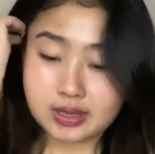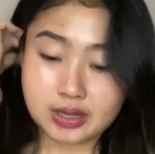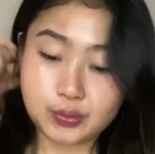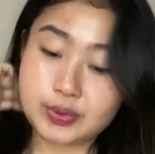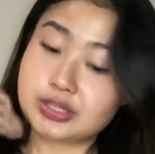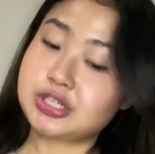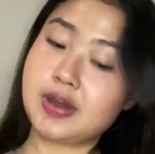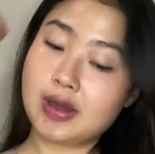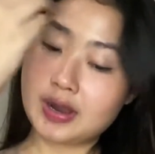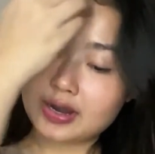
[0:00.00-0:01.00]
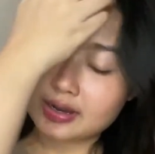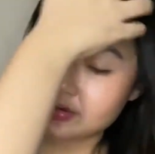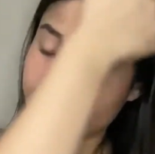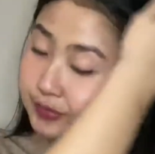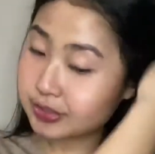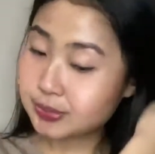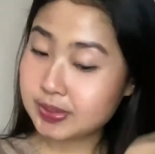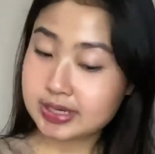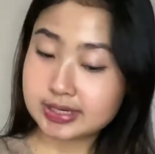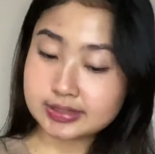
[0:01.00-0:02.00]
Which are, the first
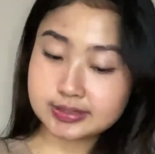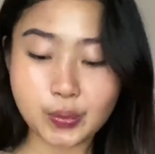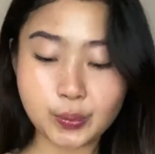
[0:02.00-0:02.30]
one is